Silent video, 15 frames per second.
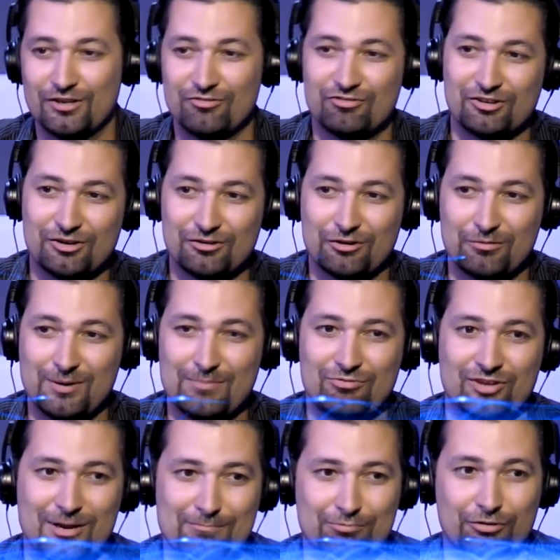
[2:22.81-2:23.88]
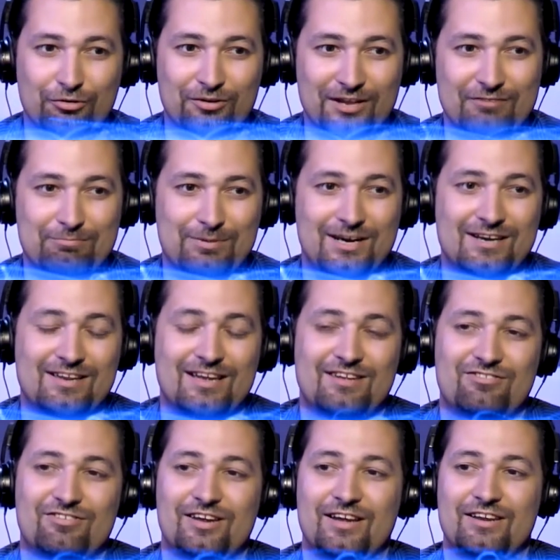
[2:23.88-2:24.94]
you usually go to our website,
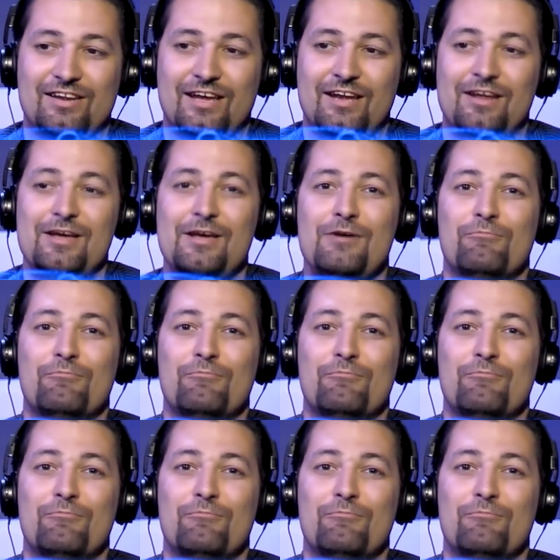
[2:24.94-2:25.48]
prolifepodcast.net.